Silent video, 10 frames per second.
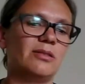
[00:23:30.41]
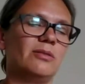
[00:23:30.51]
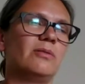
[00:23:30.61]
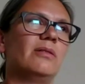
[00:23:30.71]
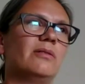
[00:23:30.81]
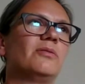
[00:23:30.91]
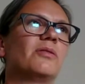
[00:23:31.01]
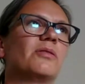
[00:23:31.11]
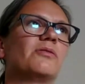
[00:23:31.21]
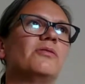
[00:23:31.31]
to
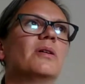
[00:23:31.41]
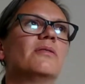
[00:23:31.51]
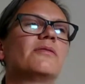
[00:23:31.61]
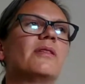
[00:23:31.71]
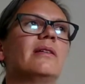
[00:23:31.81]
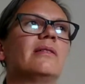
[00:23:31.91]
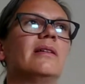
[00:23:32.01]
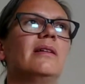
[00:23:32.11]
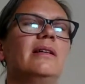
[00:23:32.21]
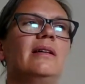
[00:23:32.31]
consumers, and
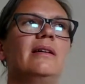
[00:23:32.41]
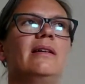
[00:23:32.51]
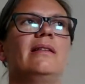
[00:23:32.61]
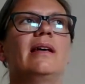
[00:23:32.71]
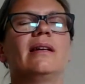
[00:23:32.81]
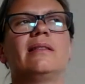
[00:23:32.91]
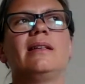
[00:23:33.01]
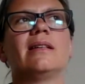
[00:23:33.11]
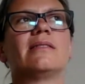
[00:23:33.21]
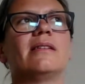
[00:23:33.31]
then I
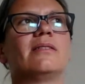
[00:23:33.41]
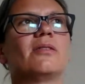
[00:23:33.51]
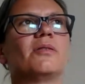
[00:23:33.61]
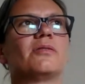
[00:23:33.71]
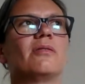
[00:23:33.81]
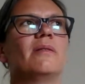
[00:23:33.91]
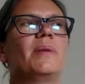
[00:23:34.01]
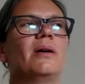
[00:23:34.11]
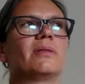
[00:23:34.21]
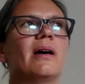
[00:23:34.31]
think it's also
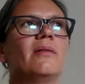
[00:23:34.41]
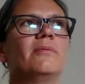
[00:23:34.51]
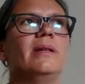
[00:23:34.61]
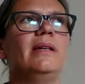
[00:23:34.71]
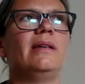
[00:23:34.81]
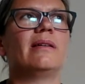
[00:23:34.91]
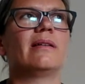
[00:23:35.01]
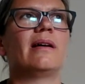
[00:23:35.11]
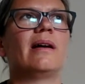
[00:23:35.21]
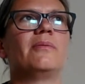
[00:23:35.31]
about how we
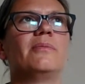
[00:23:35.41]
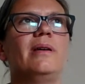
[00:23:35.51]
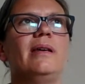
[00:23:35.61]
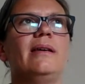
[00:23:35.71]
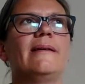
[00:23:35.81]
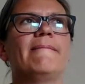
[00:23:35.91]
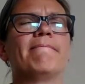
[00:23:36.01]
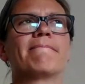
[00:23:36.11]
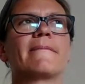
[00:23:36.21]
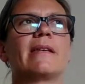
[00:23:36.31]

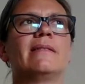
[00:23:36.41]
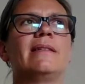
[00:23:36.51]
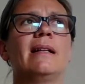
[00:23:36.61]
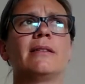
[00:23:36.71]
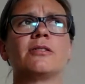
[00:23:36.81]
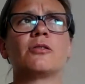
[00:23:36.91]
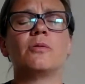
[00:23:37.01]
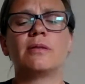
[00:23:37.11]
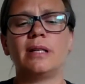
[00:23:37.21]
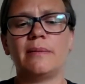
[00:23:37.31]
tell the
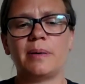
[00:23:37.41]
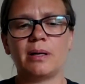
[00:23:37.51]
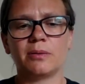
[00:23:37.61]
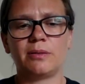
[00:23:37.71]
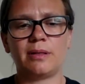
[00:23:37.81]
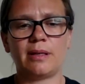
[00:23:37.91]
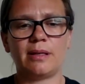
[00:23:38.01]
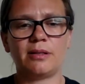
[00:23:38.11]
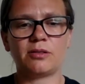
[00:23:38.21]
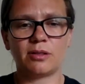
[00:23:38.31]
story about
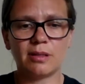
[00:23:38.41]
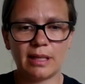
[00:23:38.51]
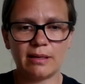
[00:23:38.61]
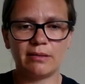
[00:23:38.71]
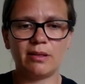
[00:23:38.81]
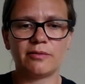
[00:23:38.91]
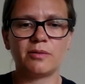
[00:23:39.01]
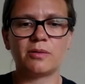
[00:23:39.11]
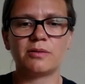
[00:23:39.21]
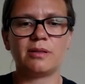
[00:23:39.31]
circularity. Of
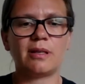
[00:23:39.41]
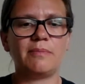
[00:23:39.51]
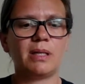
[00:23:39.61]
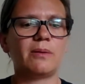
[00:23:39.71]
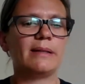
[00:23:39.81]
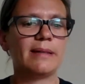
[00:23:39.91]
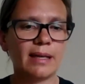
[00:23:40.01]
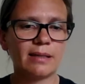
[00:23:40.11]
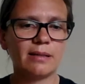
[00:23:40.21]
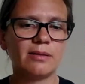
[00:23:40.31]
course, it can be quite
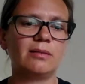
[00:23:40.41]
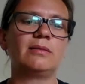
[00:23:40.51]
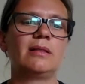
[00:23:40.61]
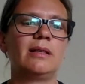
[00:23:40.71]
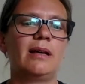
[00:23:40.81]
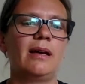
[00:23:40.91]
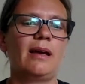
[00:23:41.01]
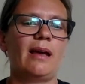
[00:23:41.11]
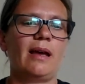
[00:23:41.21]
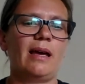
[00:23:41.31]
technical,
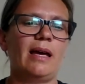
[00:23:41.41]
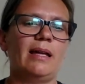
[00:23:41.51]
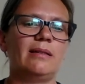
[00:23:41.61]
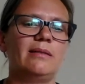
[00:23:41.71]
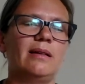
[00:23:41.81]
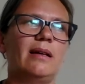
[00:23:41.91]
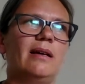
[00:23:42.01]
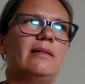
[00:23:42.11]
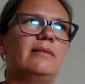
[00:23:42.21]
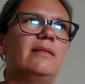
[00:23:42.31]
and
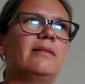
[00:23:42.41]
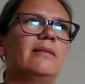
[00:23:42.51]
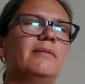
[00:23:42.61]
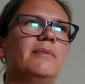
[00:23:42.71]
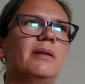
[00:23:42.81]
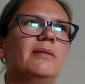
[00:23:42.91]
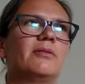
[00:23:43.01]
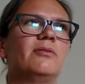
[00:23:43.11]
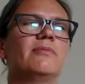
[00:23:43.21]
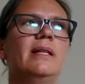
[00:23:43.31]

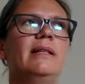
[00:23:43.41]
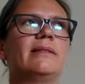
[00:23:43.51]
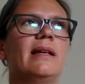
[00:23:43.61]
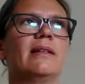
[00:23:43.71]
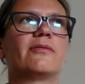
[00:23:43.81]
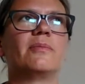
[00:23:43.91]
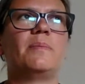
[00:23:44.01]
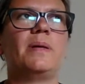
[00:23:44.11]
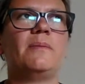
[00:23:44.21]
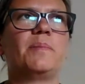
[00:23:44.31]
to really tell it from a
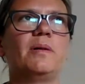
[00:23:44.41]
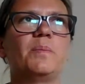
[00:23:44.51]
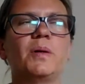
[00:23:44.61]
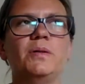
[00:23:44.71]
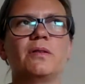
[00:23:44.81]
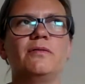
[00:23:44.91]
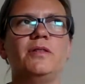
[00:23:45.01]
people point of